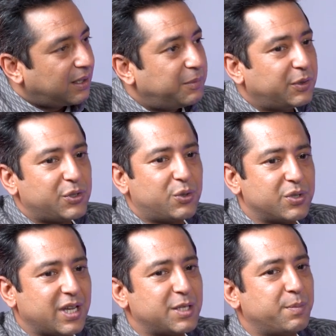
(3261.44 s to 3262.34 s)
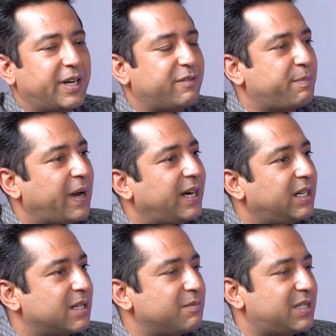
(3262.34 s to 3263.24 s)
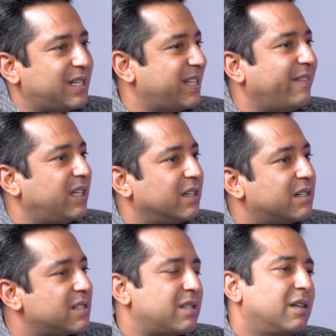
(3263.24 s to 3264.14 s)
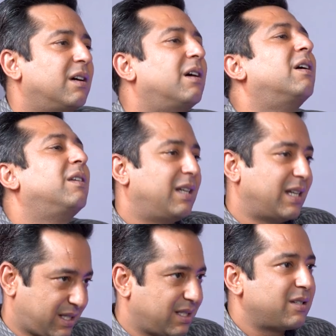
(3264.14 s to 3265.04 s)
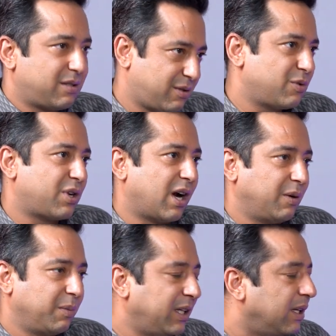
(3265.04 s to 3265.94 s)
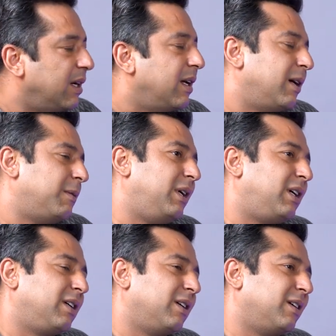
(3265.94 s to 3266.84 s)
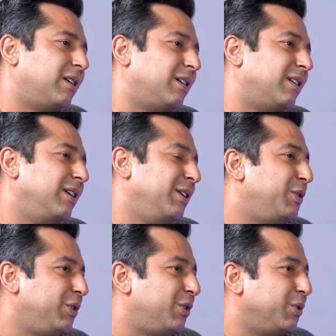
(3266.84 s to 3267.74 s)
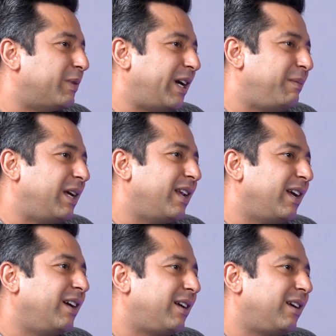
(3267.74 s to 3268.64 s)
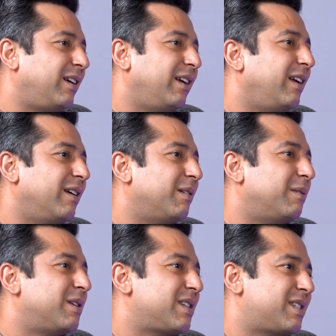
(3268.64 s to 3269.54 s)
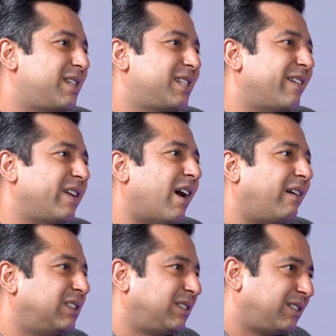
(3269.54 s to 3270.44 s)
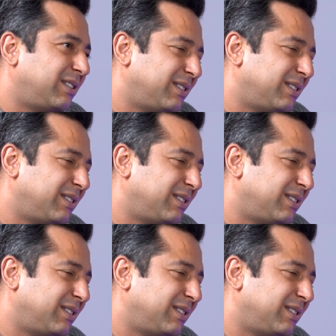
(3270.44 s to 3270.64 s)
Because those guys might have spent some 6-7 years, to start with, but you might be hearing it 6-7 hours.